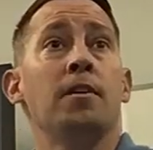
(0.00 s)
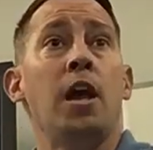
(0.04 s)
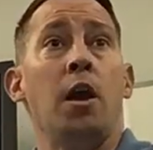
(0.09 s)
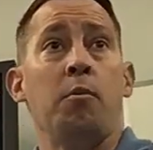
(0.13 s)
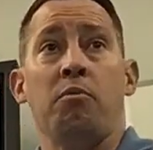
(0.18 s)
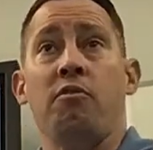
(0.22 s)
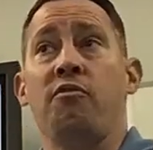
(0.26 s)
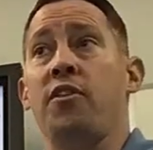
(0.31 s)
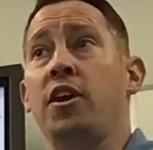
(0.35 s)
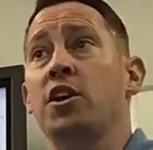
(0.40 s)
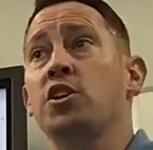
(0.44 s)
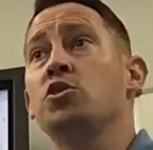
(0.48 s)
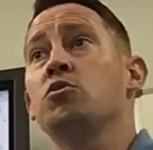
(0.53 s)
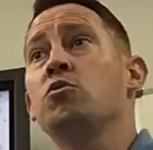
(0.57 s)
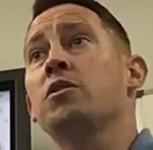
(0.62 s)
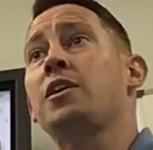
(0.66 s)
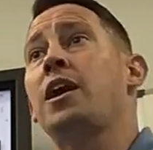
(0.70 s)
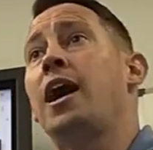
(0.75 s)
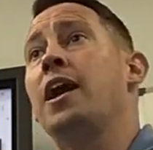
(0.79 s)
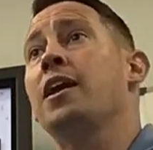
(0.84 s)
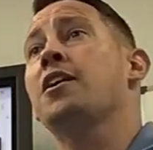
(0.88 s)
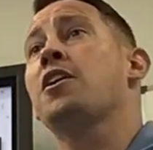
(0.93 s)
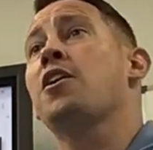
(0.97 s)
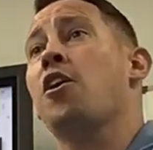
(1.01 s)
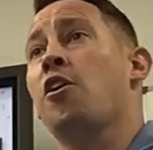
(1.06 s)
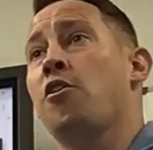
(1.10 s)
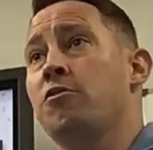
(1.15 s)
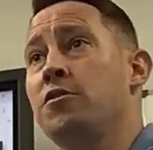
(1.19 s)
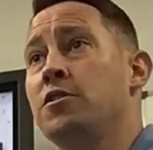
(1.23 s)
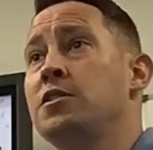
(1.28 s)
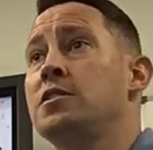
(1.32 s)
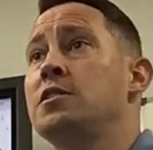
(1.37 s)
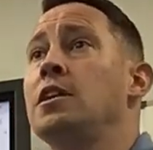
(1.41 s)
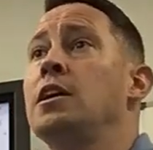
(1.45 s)
a professional kind of
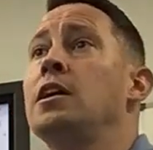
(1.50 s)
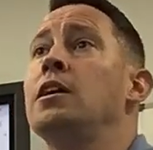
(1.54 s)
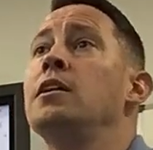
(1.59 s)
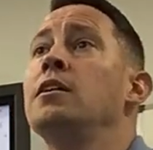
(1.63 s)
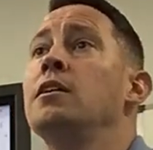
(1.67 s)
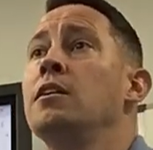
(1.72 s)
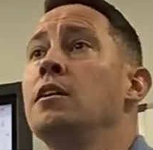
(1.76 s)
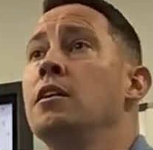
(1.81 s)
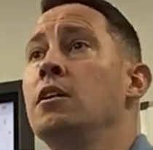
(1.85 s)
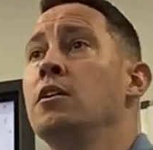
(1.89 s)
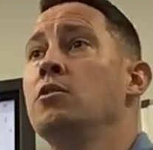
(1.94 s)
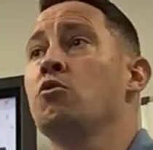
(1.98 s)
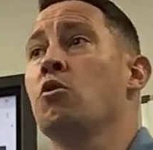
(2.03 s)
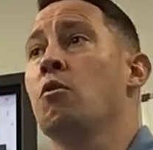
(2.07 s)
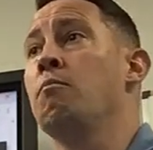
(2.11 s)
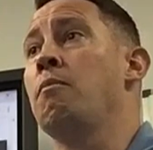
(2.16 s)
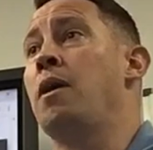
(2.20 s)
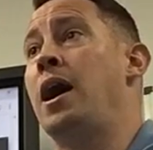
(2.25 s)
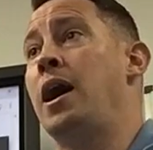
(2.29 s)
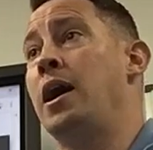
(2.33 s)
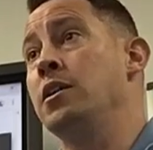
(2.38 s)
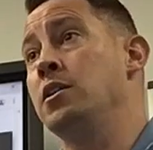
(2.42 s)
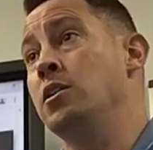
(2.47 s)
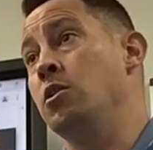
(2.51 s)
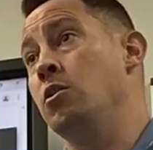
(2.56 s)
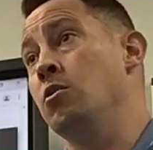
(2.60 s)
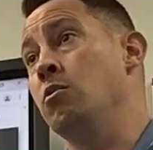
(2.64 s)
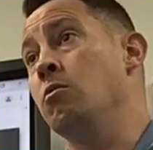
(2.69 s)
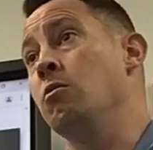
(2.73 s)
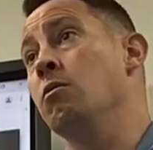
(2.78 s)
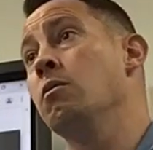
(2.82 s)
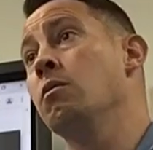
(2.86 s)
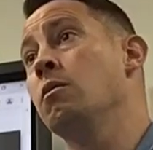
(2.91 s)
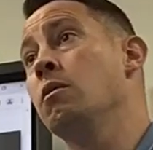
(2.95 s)
courtesy to remind
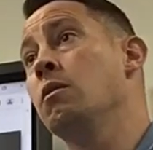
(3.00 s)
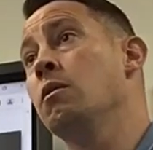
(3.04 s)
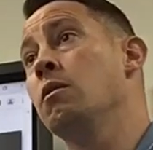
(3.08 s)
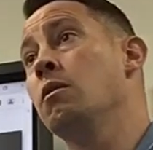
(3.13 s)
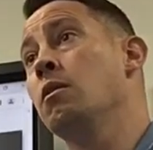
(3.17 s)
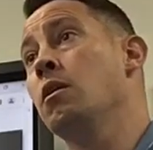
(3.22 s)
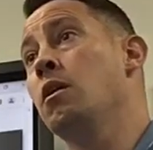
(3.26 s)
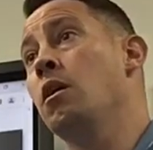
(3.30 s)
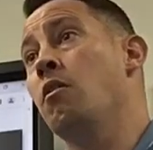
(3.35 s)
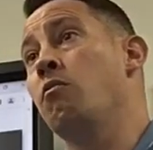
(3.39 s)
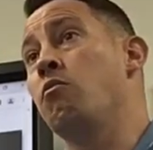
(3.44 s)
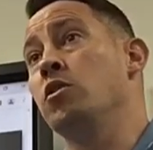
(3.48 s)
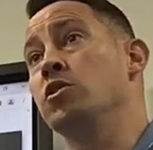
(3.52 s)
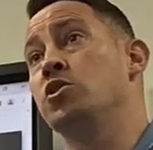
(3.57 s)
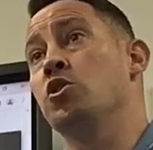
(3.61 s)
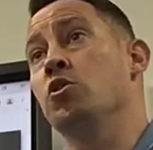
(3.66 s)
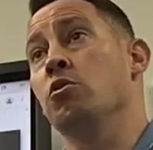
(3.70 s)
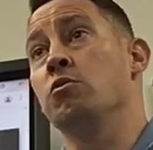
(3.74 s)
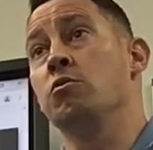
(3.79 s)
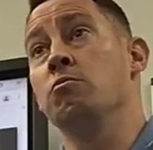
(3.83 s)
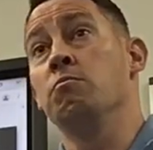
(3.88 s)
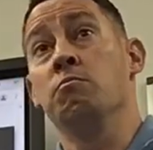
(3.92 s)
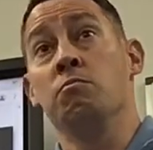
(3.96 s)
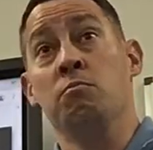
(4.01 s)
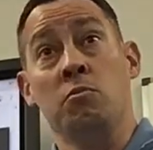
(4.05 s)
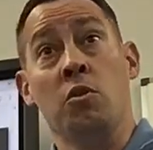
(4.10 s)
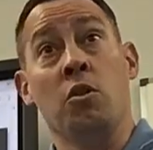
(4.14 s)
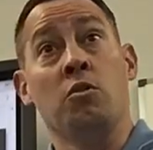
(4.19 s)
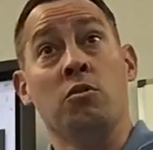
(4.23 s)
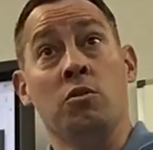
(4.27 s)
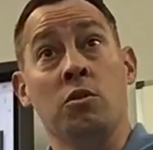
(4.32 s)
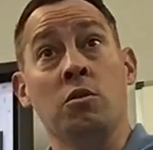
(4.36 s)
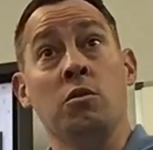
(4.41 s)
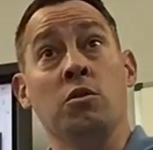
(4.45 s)
you of what you're
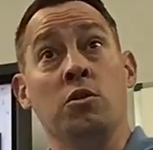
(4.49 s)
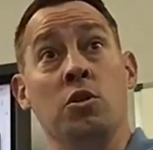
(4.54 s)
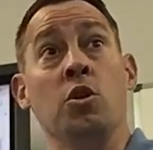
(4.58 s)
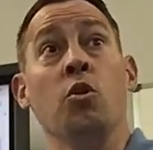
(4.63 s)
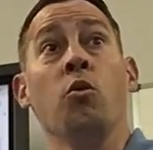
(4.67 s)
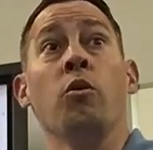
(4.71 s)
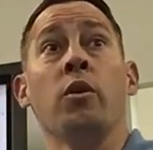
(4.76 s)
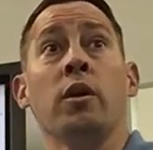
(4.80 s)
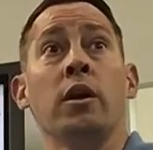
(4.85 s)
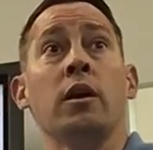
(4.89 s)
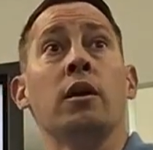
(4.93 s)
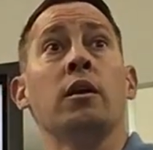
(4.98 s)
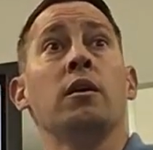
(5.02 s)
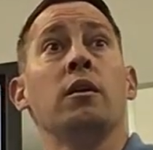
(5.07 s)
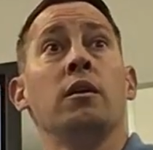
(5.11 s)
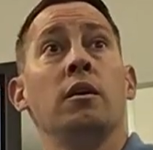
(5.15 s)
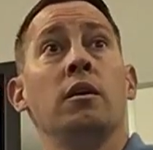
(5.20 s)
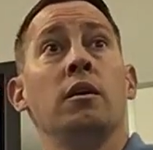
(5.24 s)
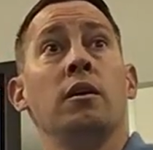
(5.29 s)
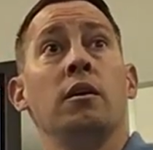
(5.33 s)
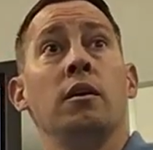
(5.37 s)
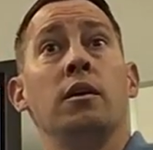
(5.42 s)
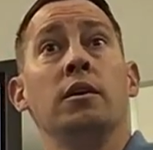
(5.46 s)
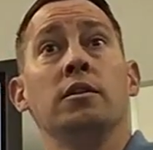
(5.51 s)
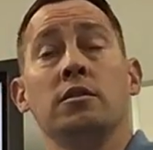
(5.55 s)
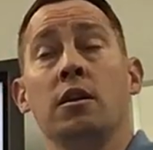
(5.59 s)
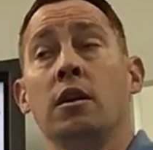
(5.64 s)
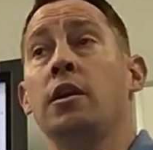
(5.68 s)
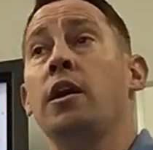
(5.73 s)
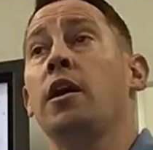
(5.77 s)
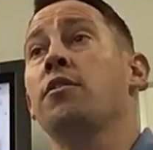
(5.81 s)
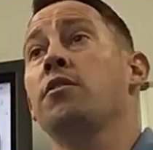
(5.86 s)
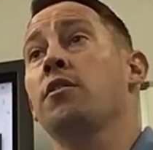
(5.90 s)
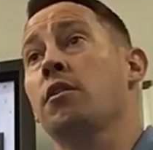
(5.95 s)
doing is
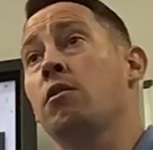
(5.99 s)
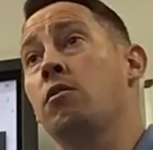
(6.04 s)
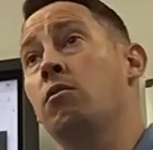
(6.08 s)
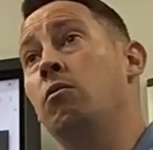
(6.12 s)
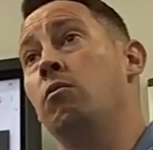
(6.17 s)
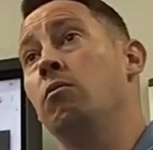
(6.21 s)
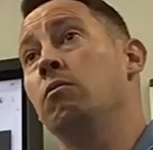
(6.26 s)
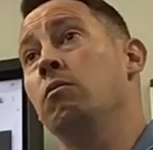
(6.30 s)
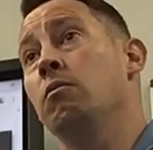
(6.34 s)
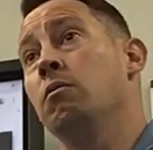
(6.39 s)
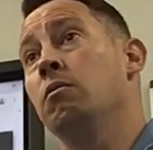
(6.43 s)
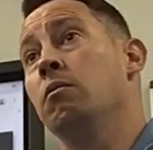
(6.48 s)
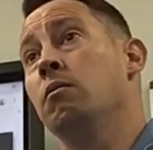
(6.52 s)
unethical